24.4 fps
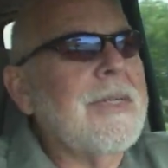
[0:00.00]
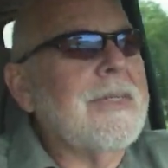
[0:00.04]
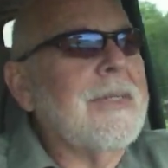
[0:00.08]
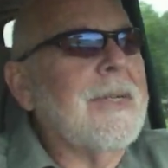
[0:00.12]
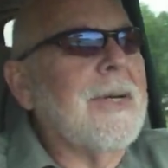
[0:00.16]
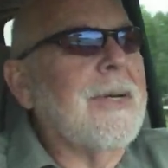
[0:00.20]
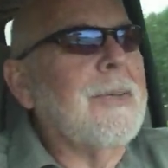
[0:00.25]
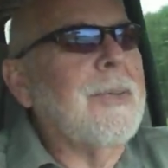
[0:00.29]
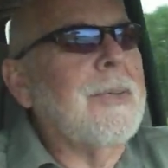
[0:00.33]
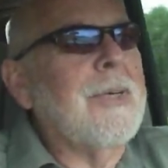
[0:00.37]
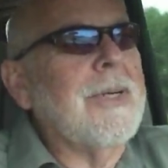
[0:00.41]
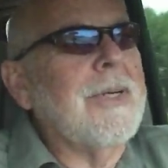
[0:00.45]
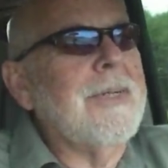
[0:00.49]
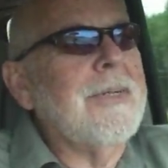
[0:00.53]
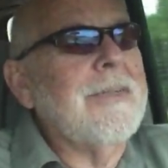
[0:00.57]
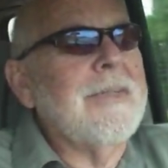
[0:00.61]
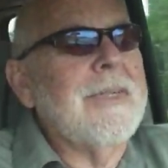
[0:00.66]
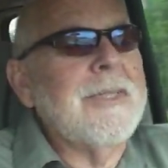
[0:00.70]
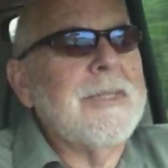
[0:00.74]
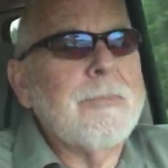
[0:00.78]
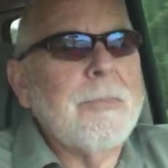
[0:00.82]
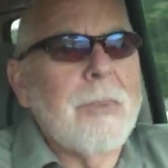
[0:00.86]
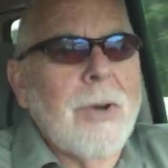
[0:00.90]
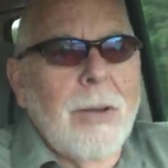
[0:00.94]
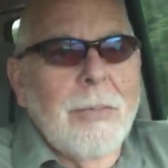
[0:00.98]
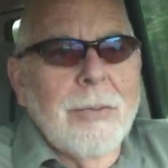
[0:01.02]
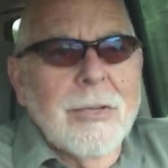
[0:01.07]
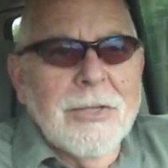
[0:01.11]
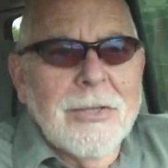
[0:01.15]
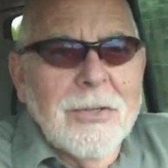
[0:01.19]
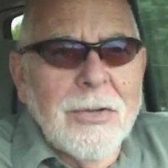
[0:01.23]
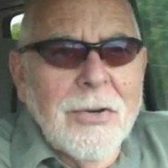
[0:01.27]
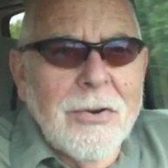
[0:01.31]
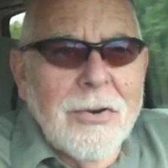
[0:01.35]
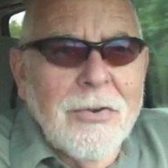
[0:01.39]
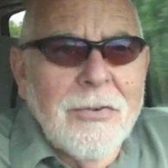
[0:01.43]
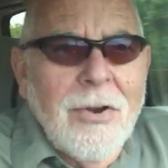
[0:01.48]
So it's probably
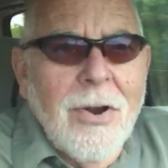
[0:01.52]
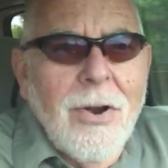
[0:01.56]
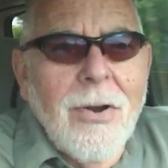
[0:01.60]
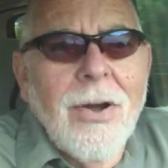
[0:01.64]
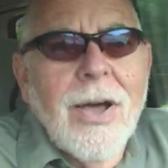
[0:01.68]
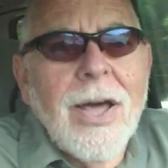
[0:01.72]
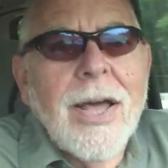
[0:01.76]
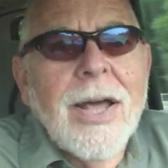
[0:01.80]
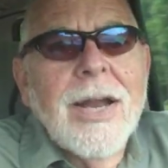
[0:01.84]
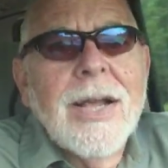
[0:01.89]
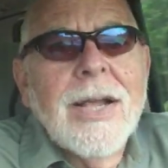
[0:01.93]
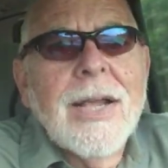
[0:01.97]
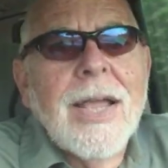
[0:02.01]
going to draw out.